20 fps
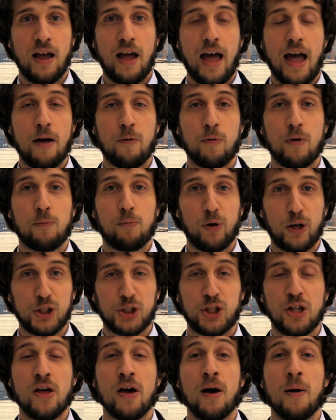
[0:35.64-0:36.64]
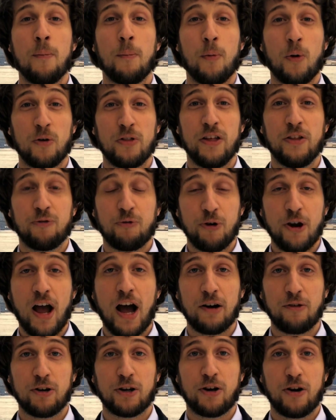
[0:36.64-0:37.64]
and we bridged more than
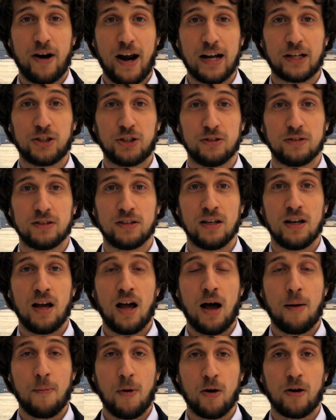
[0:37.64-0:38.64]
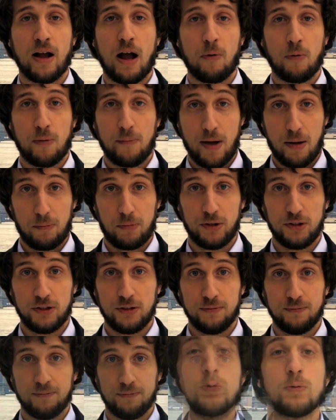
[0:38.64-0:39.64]
300 connections among our members.
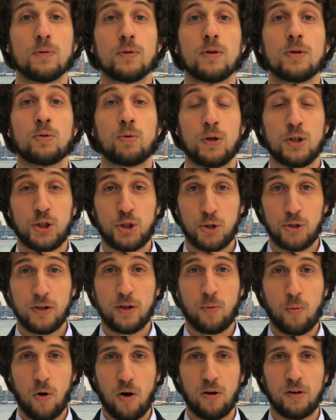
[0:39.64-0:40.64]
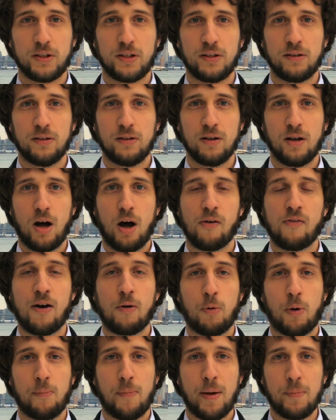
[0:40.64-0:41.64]
To ensure the quality of
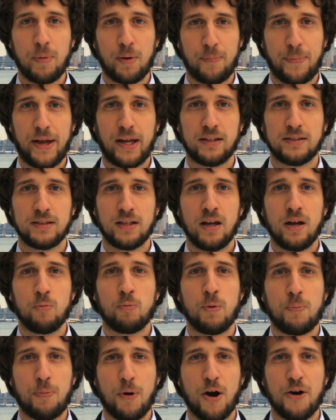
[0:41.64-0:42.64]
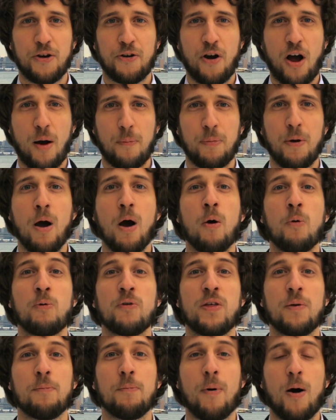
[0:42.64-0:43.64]
our member base, we partner up
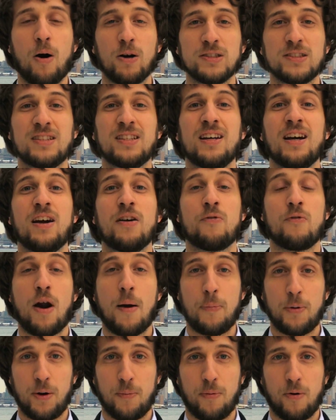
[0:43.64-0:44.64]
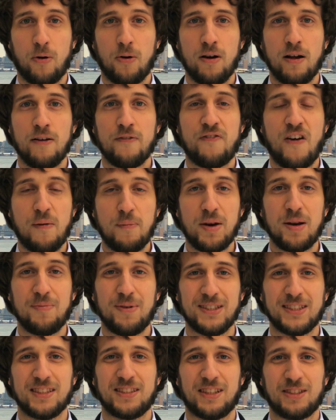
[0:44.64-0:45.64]
with the most reputable family
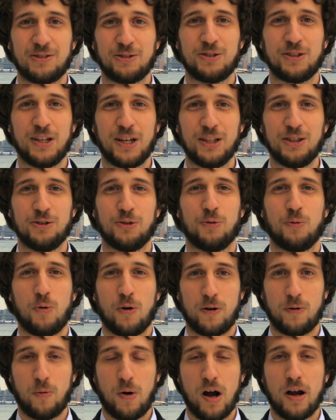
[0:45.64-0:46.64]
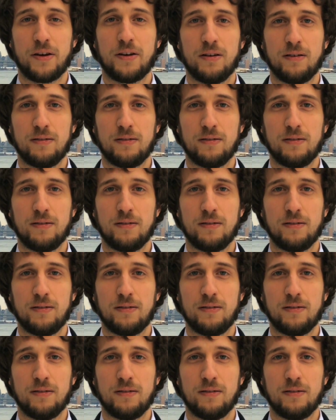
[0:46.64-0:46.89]
business associations worldwide.